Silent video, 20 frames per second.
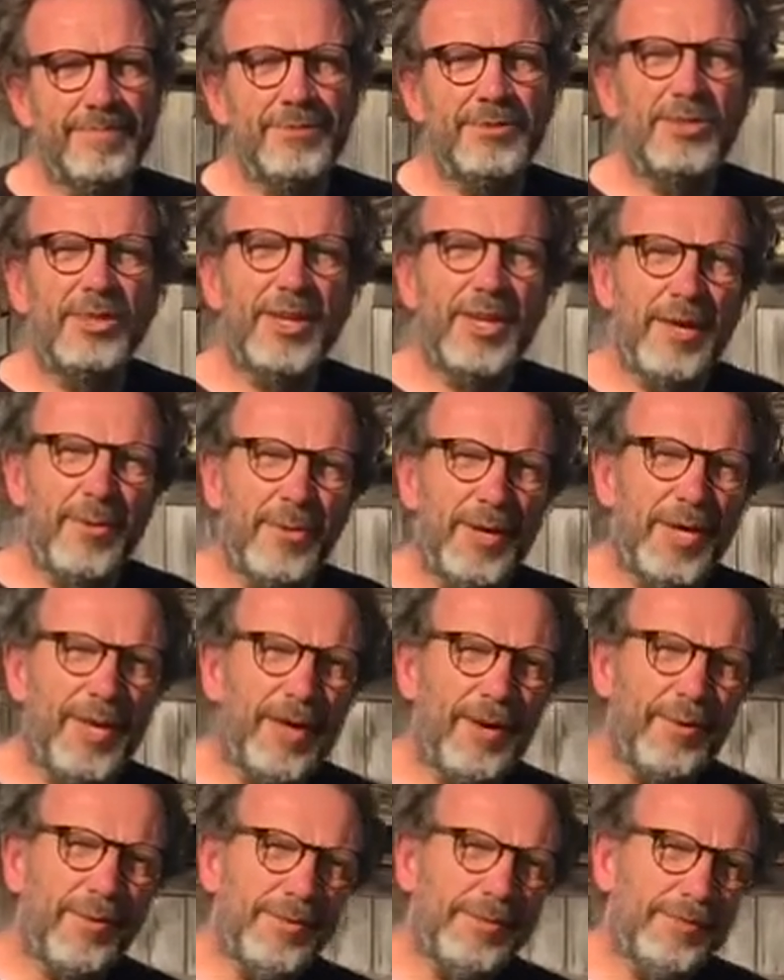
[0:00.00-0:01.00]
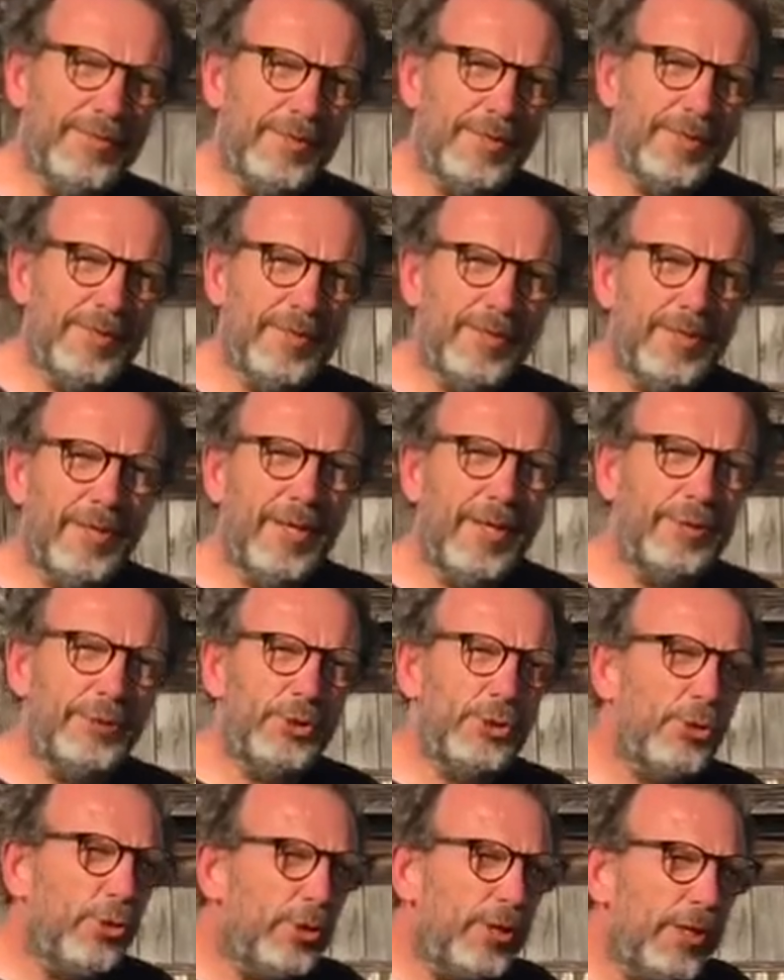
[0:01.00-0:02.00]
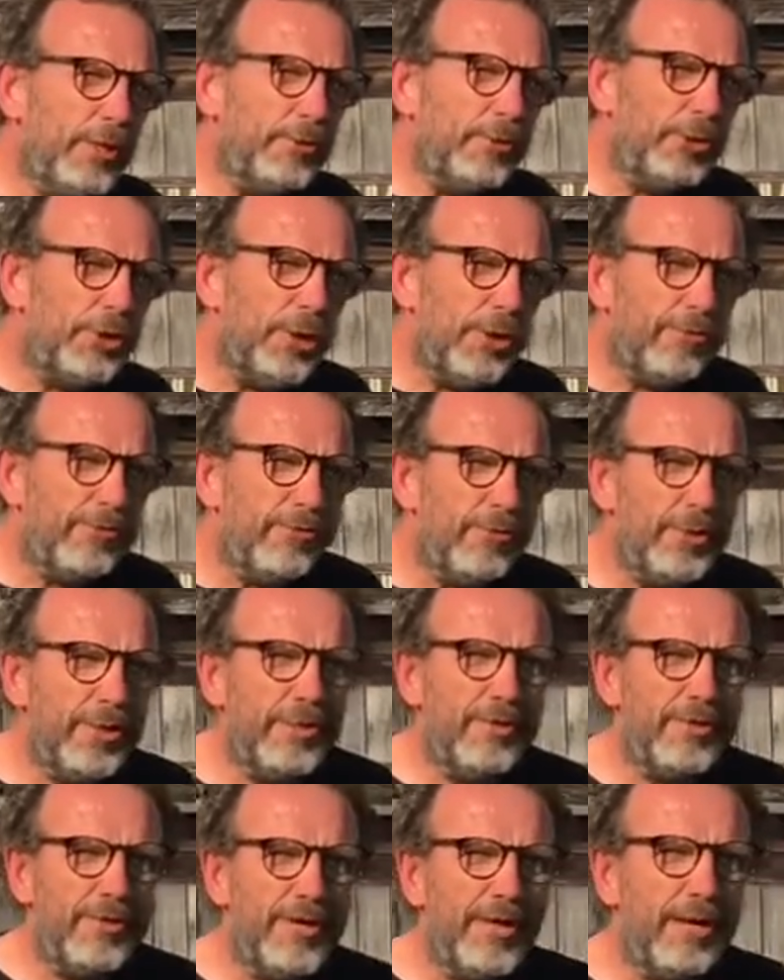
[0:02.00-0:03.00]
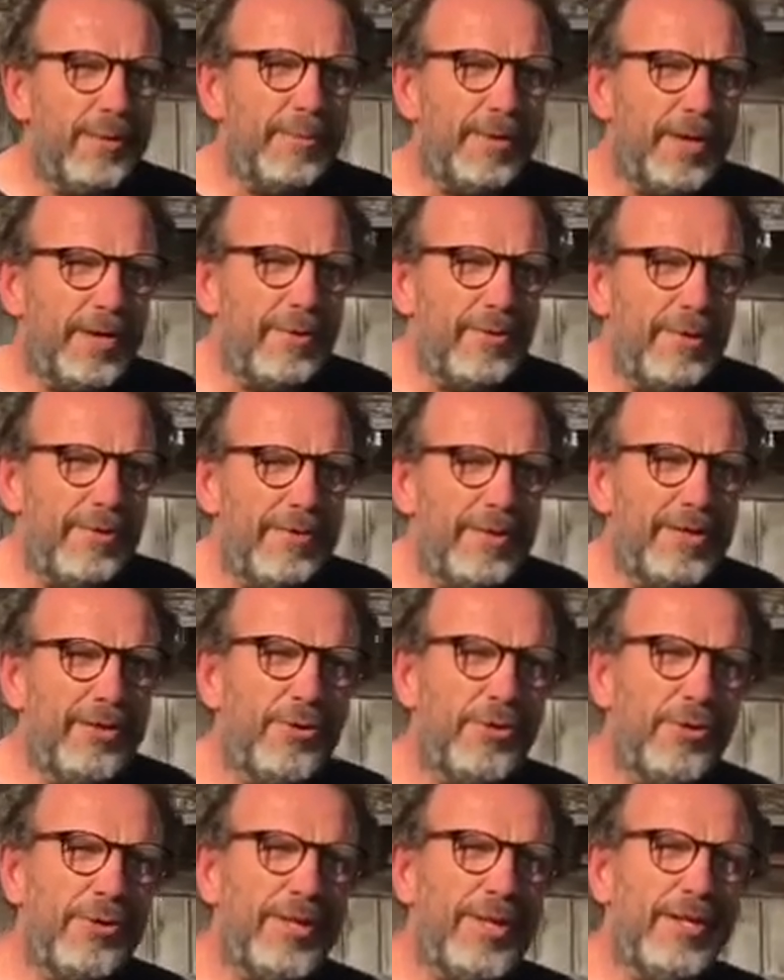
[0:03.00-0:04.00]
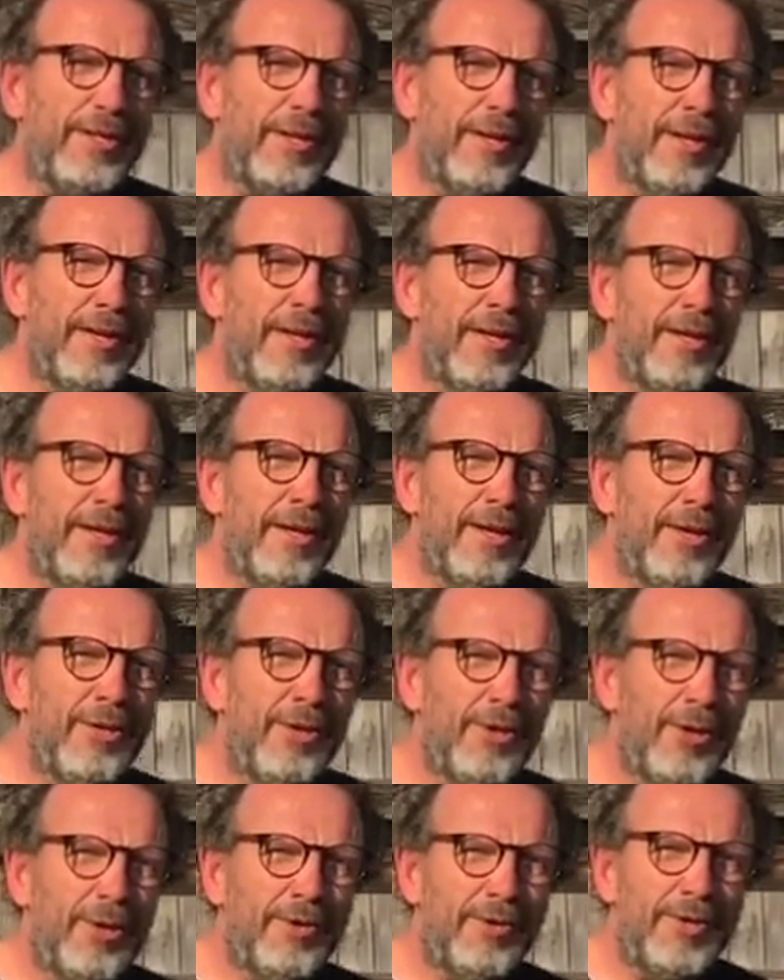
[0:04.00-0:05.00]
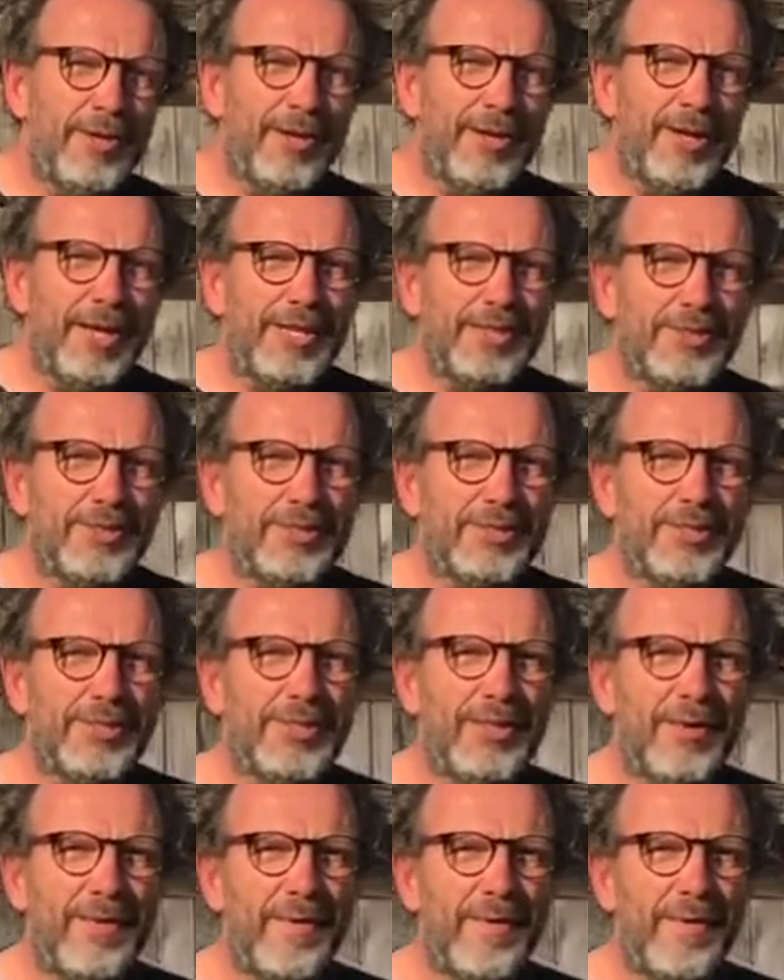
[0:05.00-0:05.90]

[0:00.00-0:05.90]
So there we go. Short little show for you tonight, but I hope you enjoyed it nonetheless.